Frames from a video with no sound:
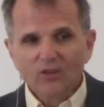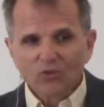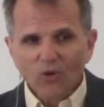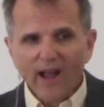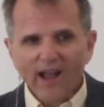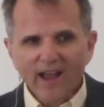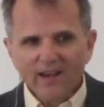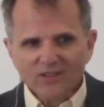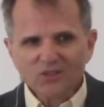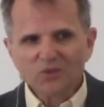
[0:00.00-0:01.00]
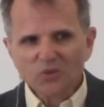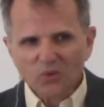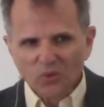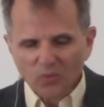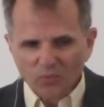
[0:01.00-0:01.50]
tried
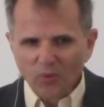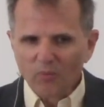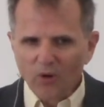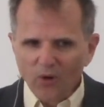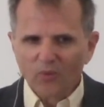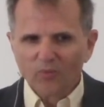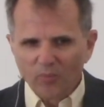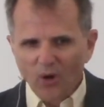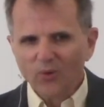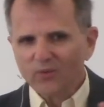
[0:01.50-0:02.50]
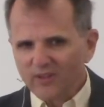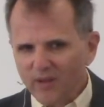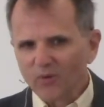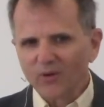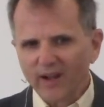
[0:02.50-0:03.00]
to promote both
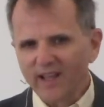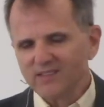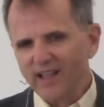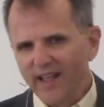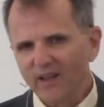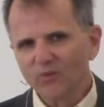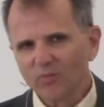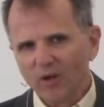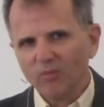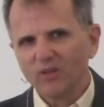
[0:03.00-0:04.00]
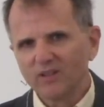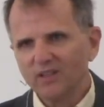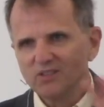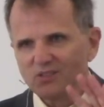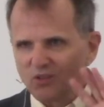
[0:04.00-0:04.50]
Democrats and
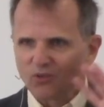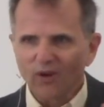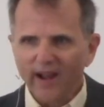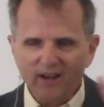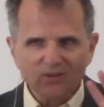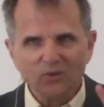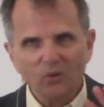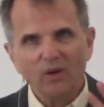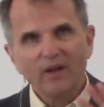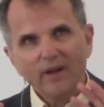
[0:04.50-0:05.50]
Republicans to try to